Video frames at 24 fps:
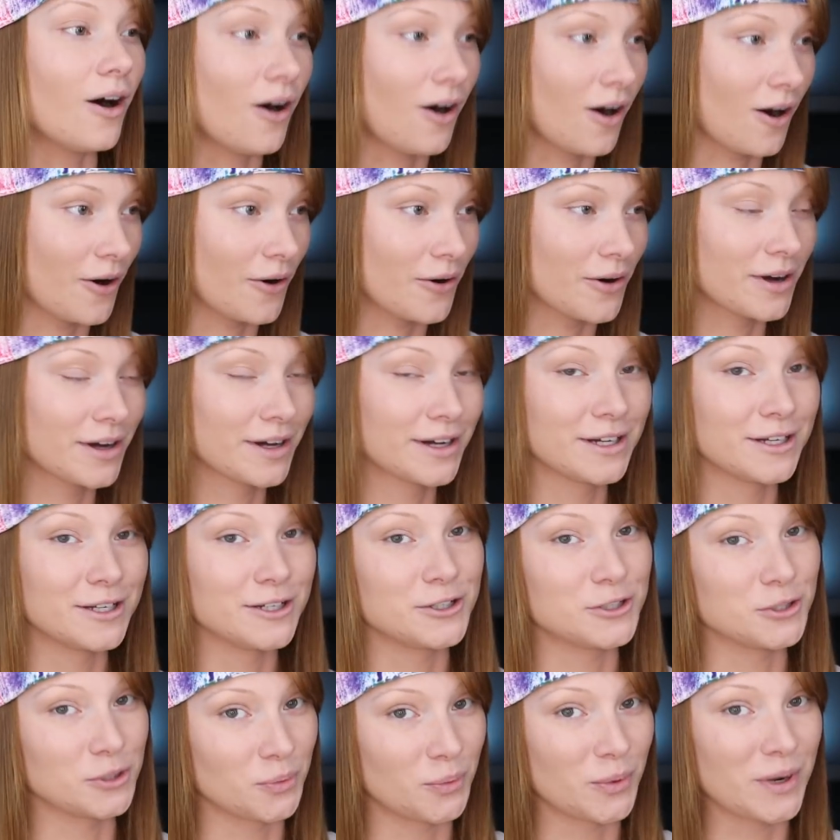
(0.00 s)
Oh,
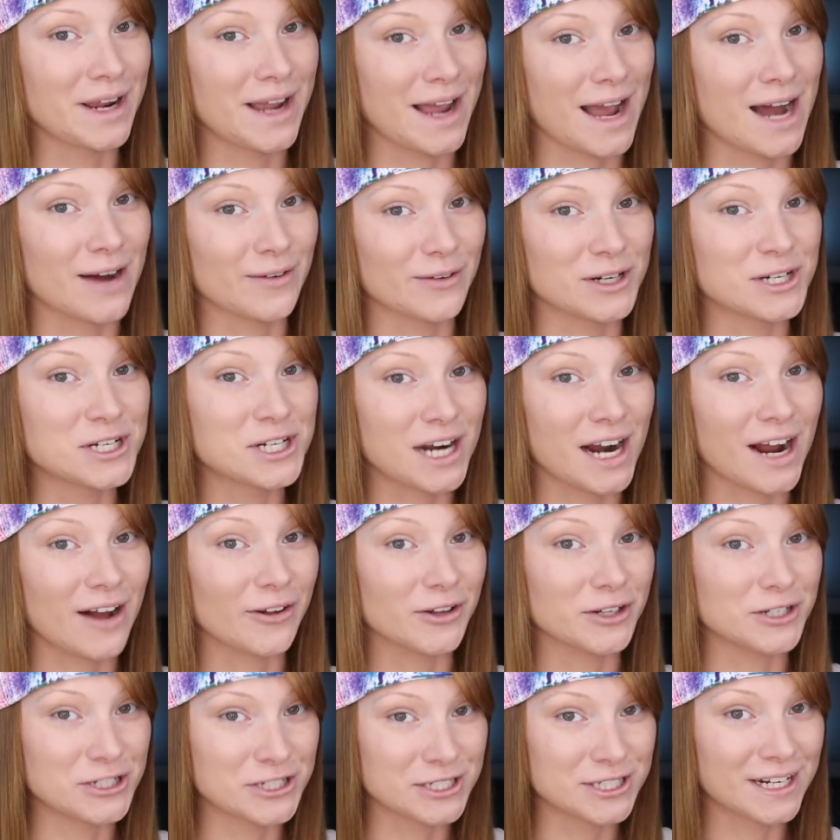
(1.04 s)
do we have a
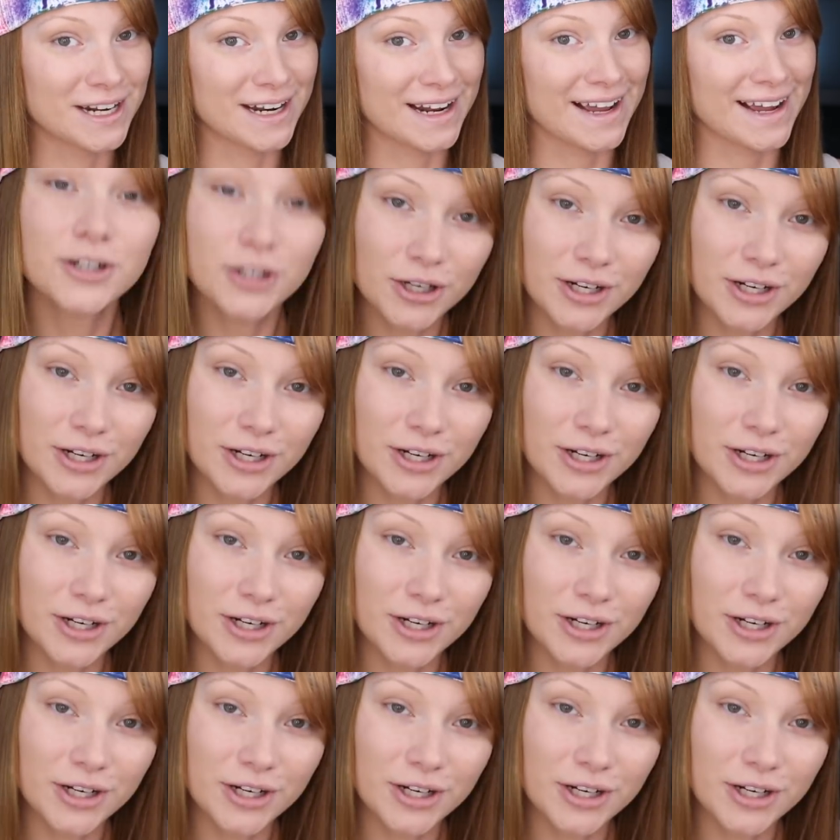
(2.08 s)
challenge today?